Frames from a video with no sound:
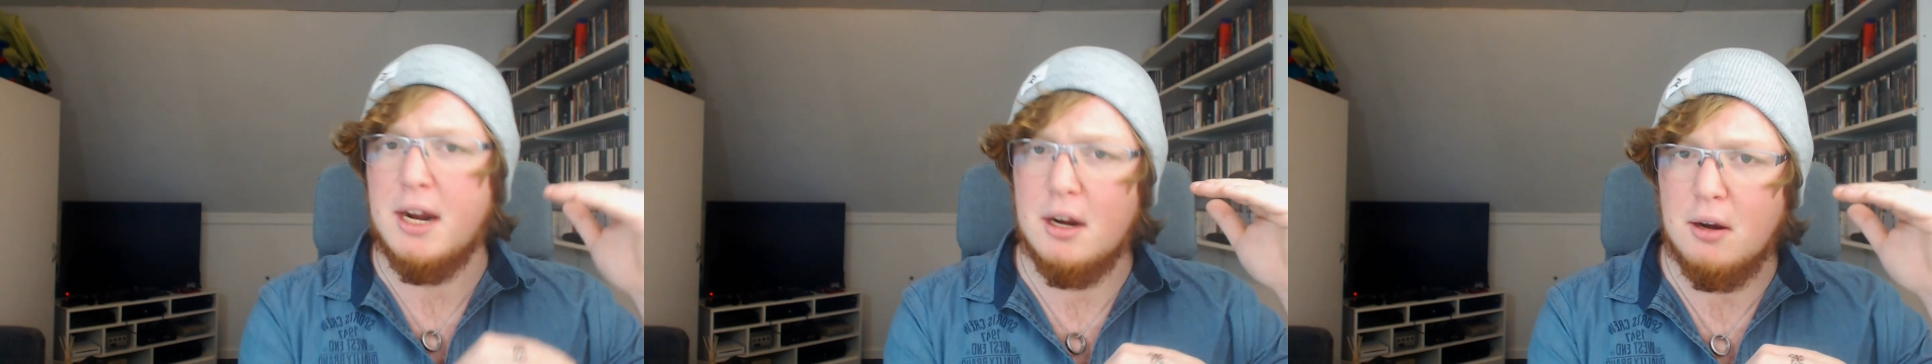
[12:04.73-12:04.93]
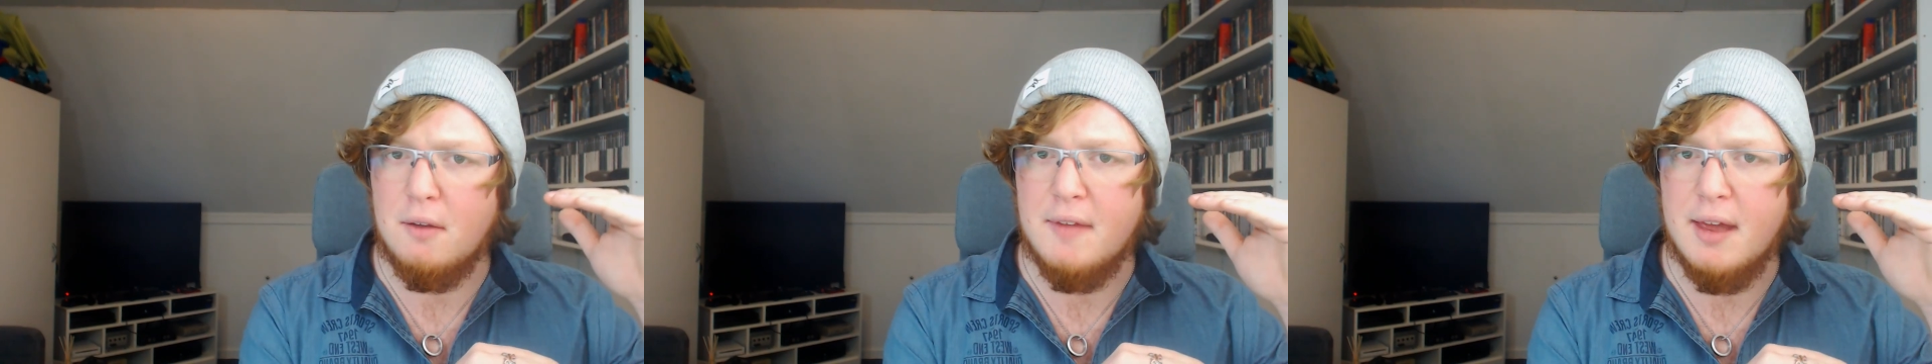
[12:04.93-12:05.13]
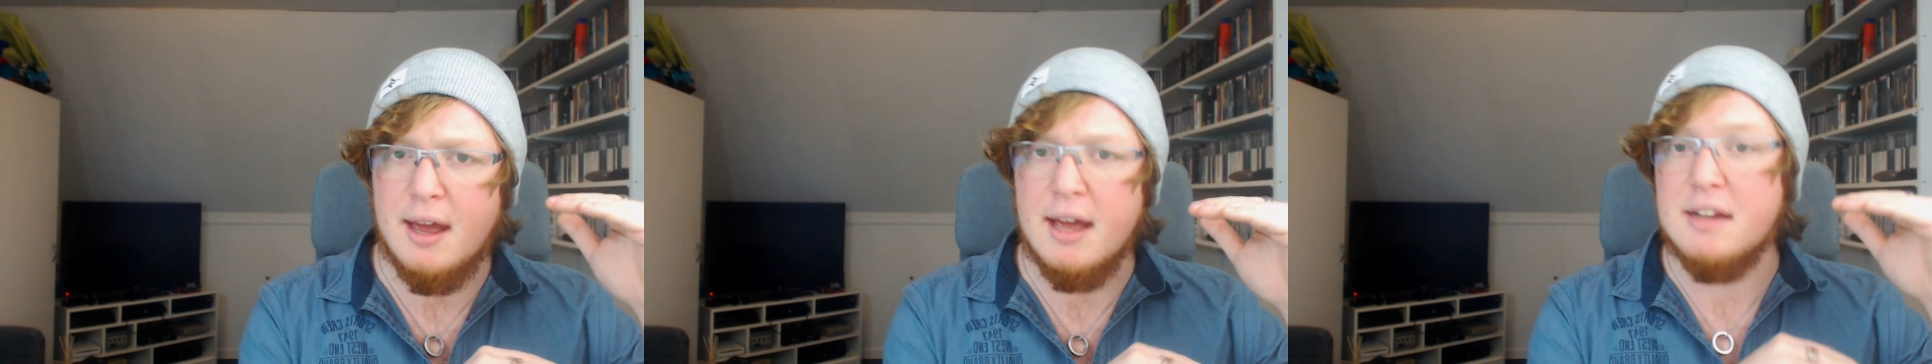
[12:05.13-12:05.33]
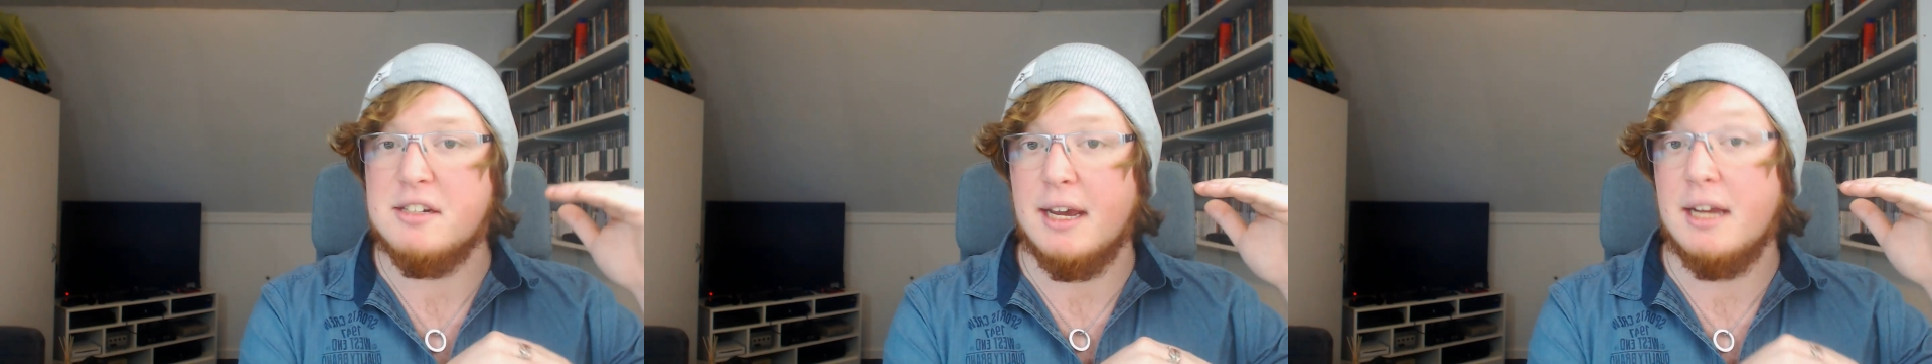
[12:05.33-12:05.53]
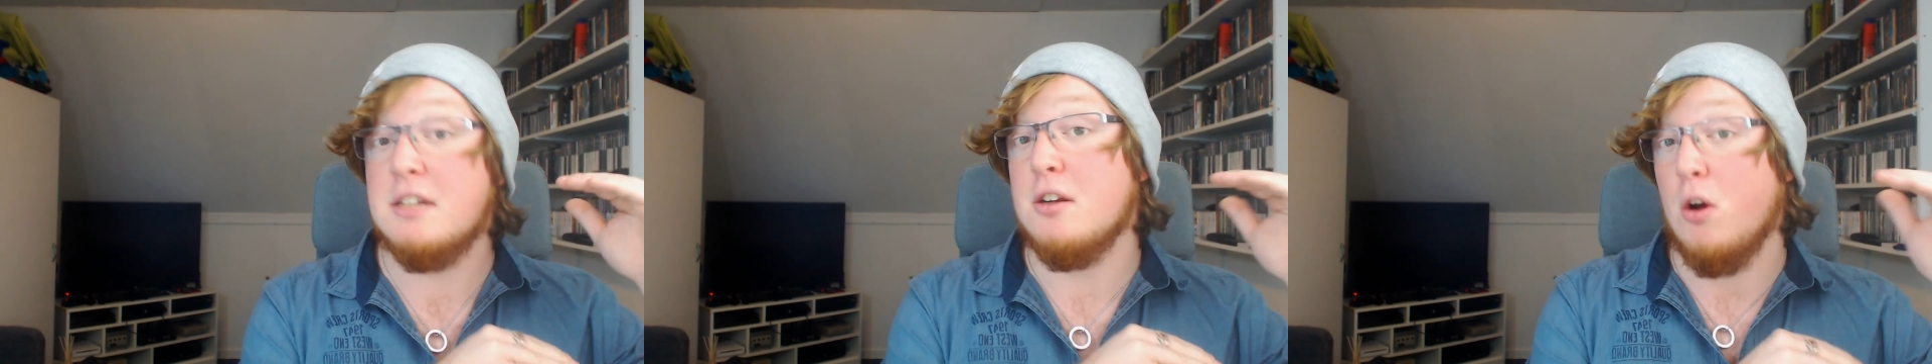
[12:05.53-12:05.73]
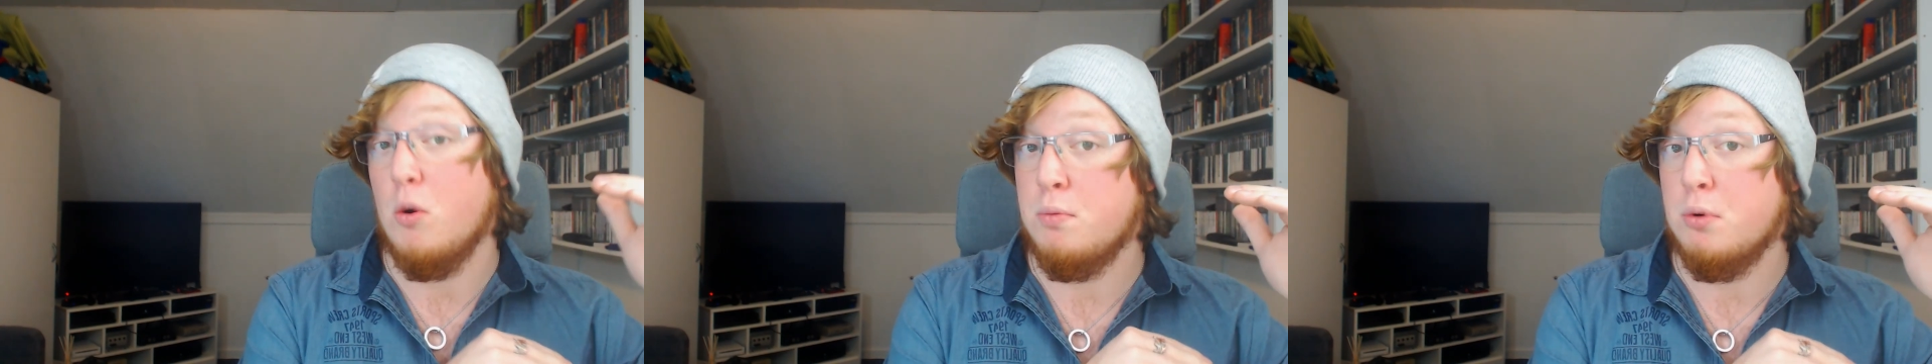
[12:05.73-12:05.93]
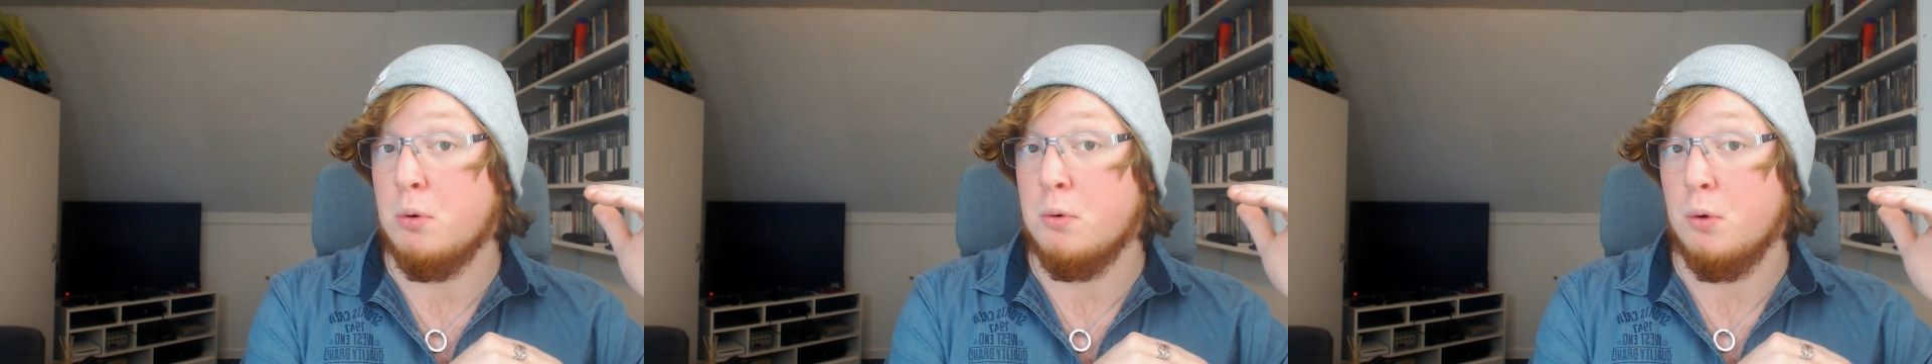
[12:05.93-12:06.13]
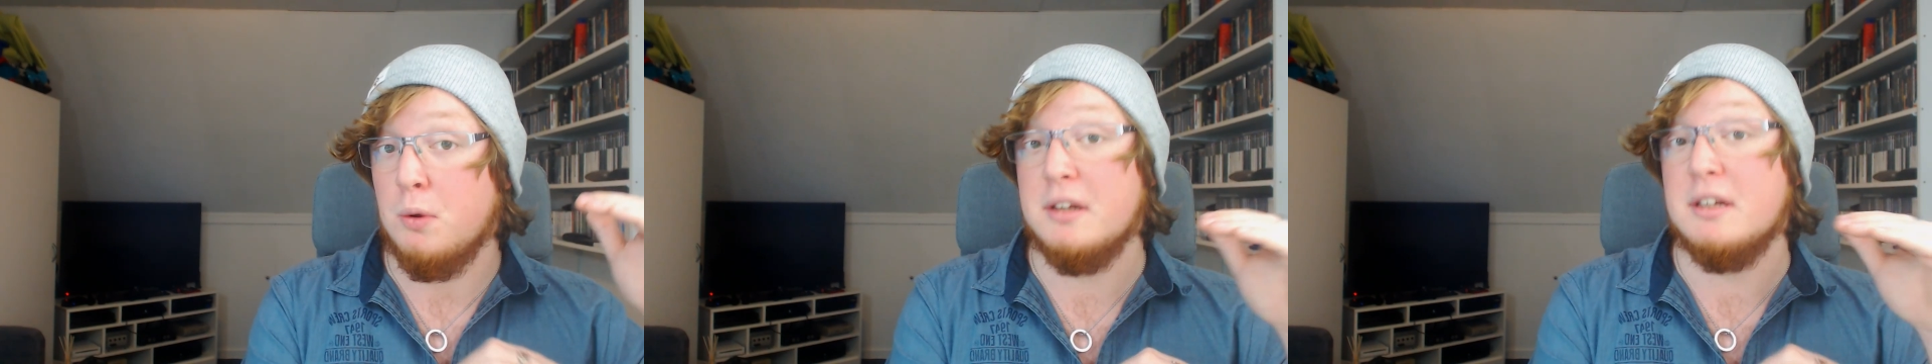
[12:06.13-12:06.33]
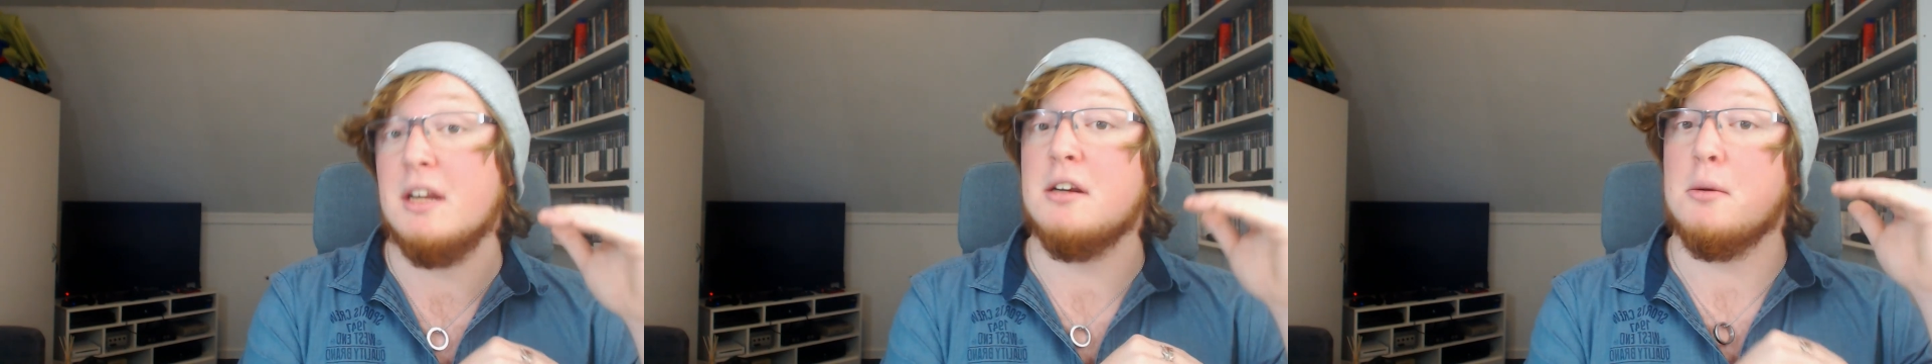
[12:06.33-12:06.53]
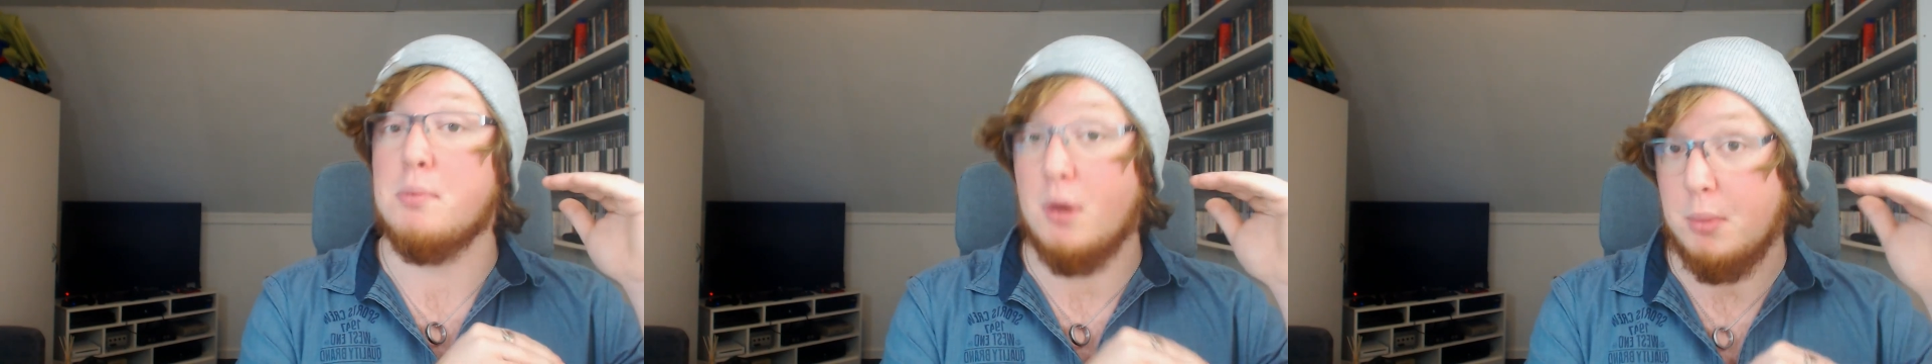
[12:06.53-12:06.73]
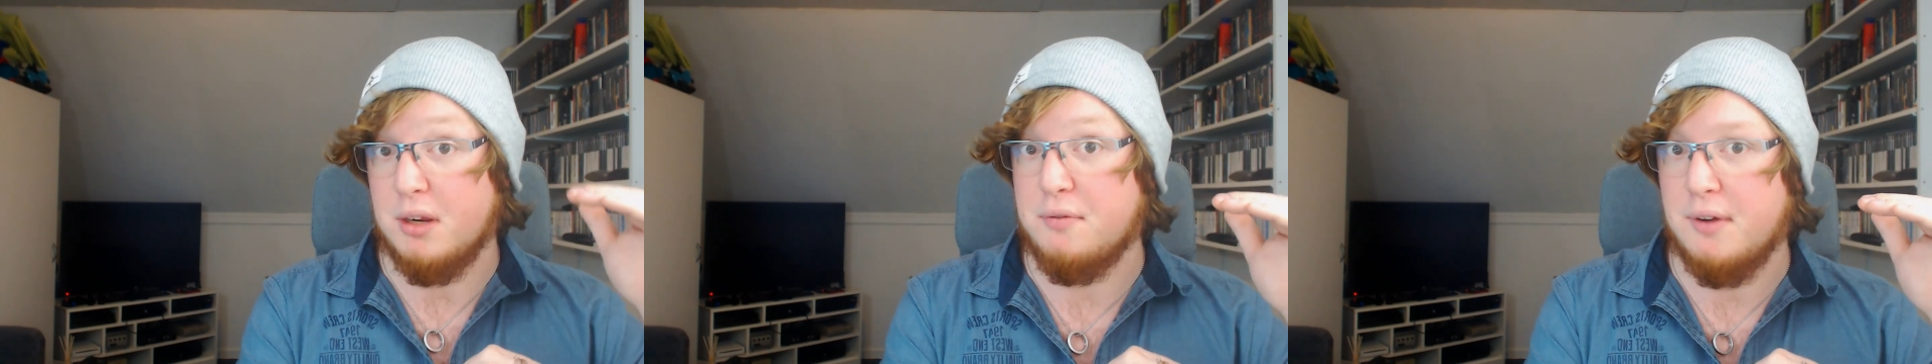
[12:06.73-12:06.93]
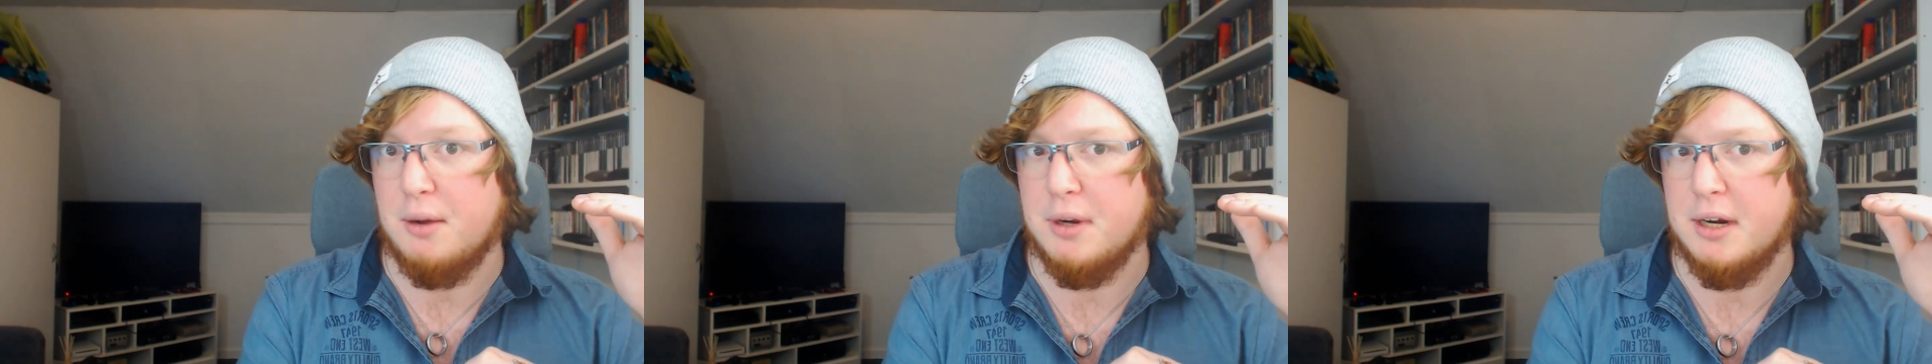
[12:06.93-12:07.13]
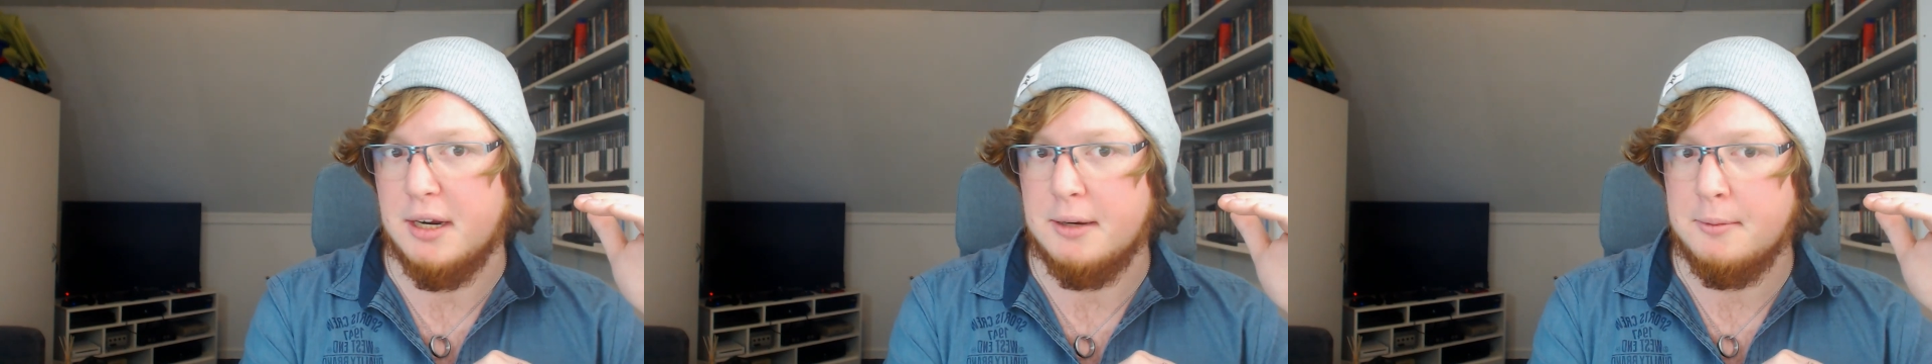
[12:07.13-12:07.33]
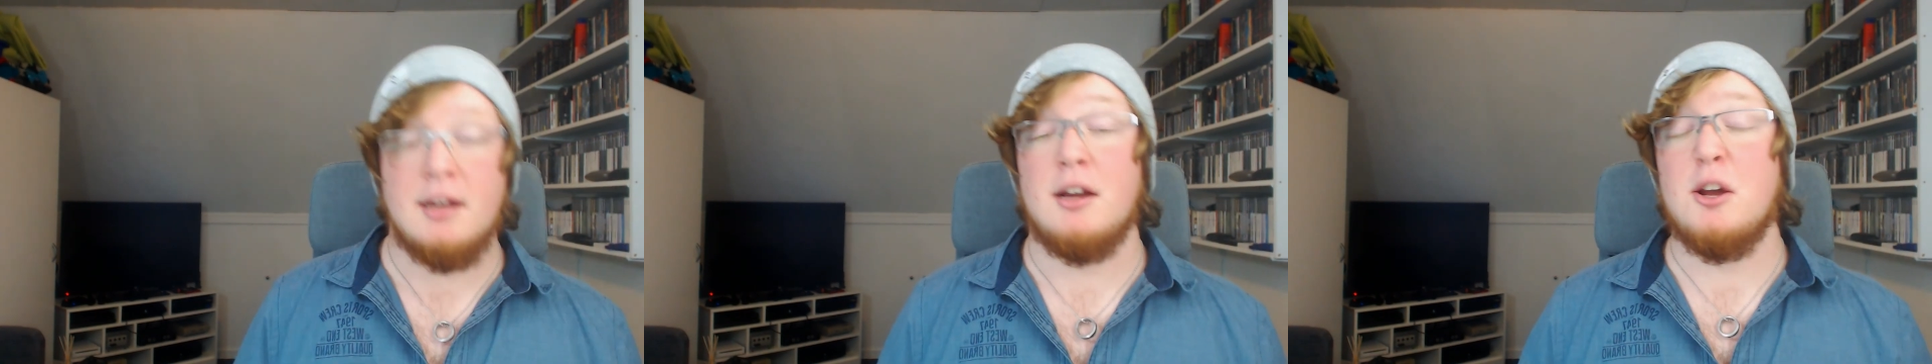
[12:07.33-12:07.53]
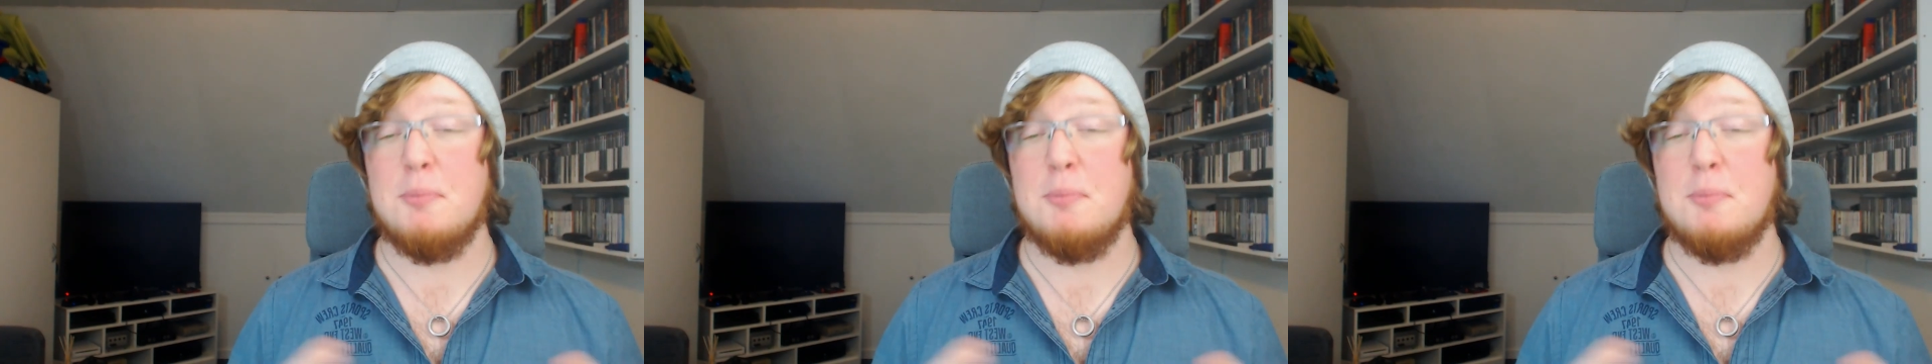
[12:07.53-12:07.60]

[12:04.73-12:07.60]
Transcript: write it on there and say it's a homebrew rule and then they're probably fine with it.